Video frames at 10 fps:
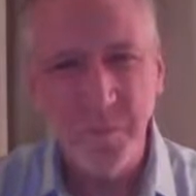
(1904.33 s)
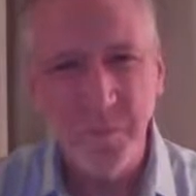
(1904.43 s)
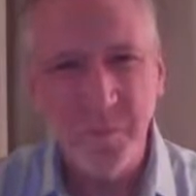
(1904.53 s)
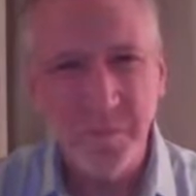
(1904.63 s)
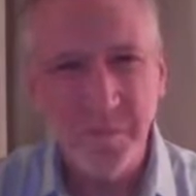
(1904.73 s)

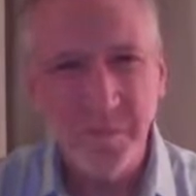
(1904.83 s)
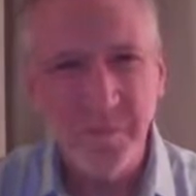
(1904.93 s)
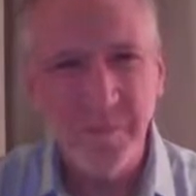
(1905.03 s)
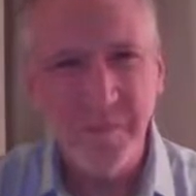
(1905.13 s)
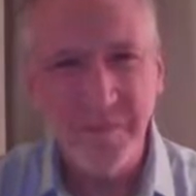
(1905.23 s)

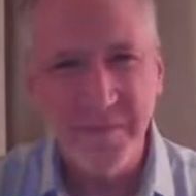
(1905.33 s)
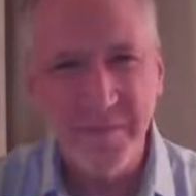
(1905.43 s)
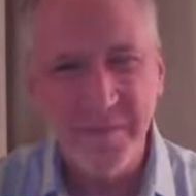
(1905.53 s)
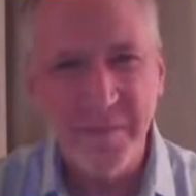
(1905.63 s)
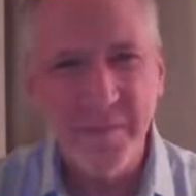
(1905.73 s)

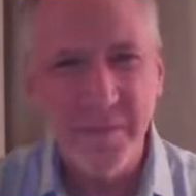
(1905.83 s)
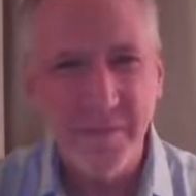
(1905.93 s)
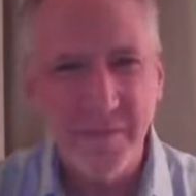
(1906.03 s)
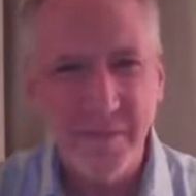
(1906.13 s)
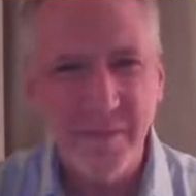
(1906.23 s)

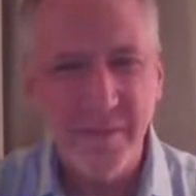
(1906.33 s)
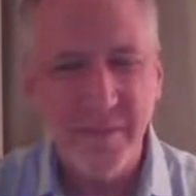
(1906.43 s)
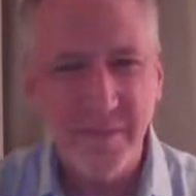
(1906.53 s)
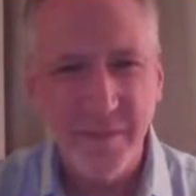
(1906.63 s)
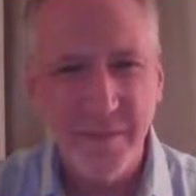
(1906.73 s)

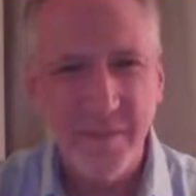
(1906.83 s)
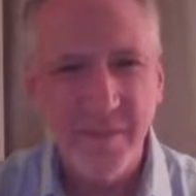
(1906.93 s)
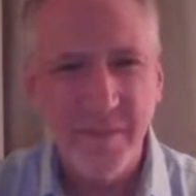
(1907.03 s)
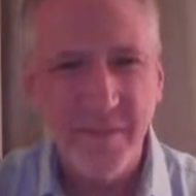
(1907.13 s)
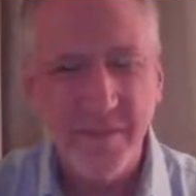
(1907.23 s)

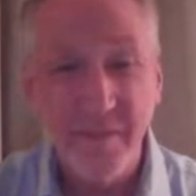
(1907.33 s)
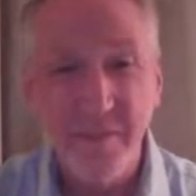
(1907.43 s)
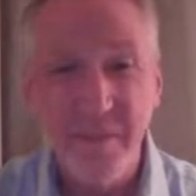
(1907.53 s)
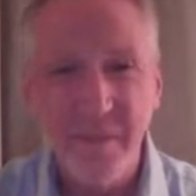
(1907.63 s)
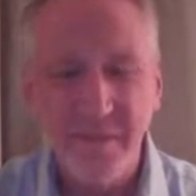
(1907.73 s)

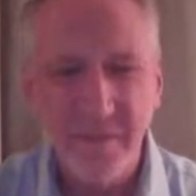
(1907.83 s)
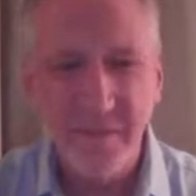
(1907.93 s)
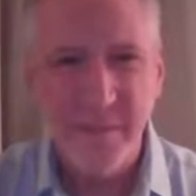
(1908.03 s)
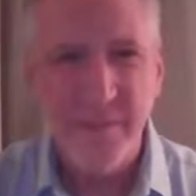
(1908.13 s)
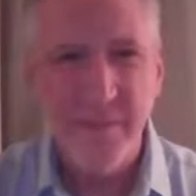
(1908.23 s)

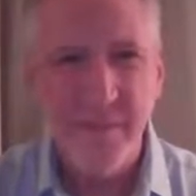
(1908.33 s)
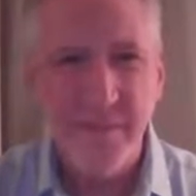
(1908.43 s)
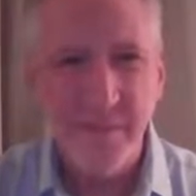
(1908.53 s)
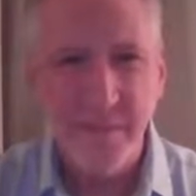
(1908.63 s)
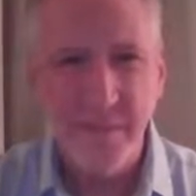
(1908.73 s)

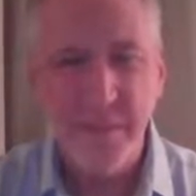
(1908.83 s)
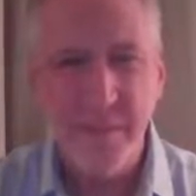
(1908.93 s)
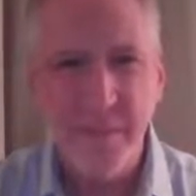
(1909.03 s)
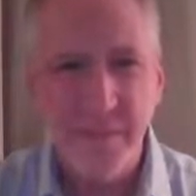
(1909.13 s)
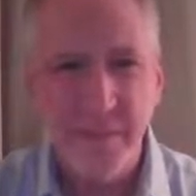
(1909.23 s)

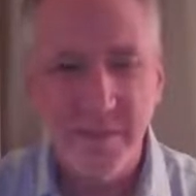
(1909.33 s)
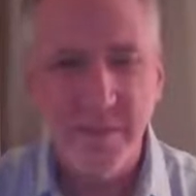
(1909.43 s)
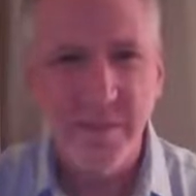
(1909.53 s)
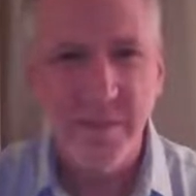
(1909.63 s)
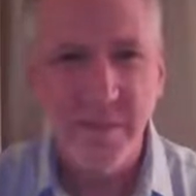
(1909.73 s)

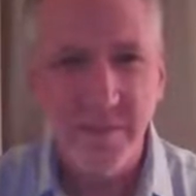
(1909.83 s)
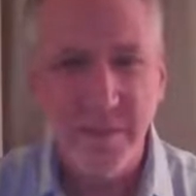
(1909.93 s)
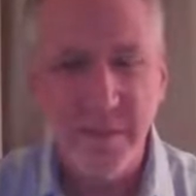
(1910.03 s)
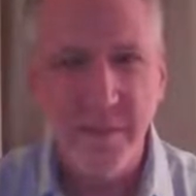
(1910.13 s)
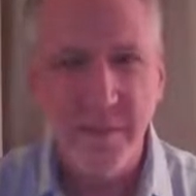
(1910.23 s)

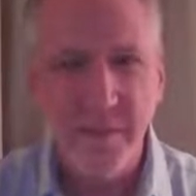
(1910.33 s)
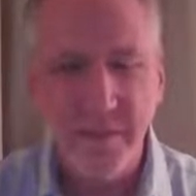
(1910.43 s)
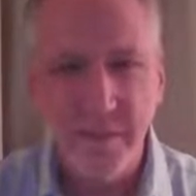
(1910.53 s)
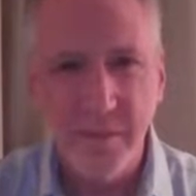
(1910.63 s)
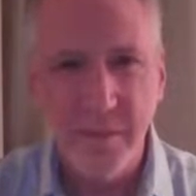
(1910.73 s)

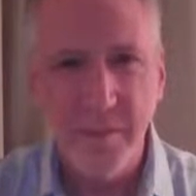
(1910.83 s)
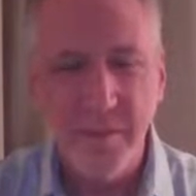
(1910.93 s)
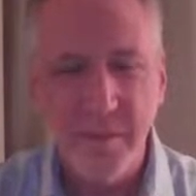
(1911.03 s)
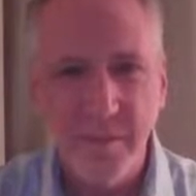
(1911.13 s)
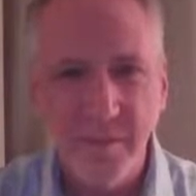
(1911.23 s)

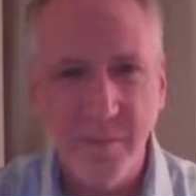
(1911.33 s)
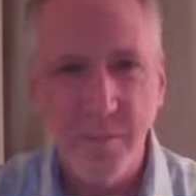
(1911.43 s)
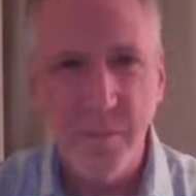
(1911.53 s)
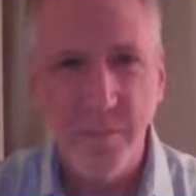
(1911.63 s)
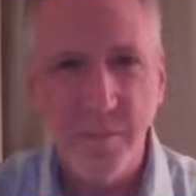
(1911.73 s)

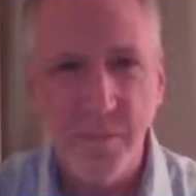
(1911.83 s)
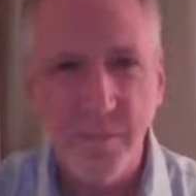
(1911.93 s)
(not speaking)